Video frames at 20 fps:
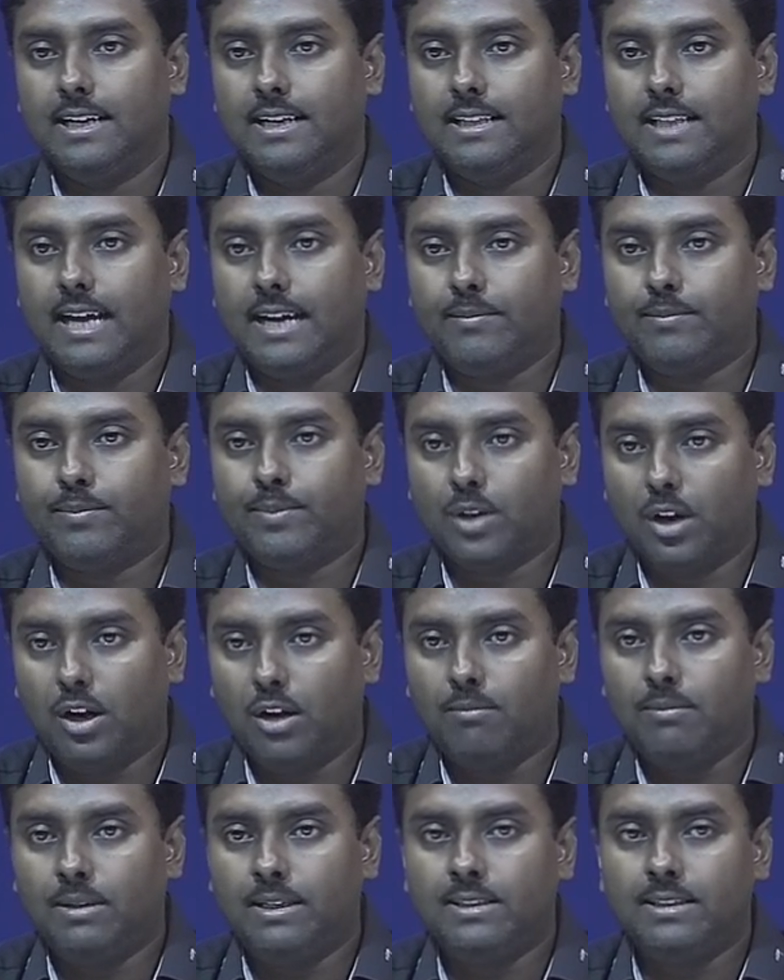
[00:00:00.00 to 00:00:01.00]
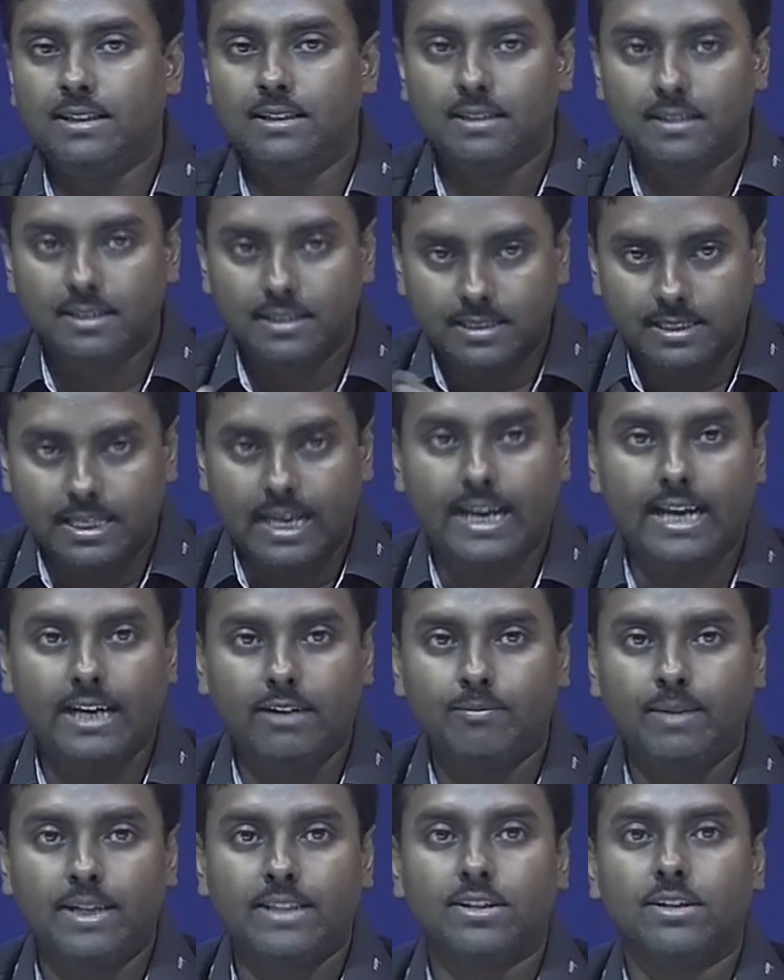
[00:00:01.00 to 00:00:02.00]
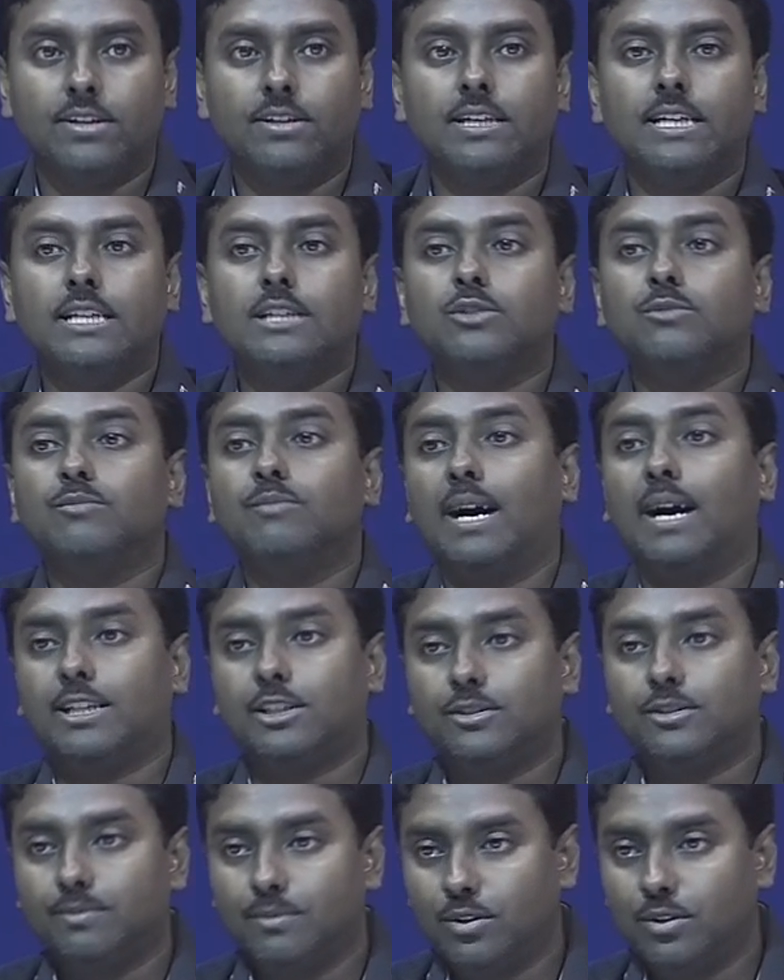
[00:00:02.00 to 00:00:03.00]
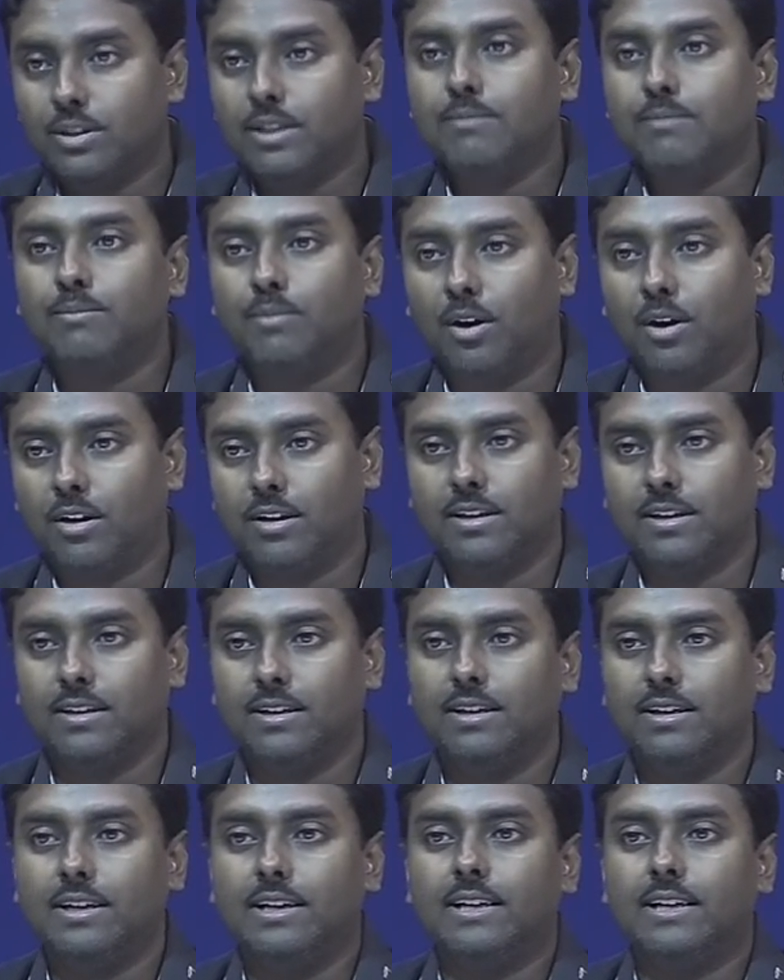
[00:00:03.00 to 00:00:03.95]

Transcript: that probably the second method is much more important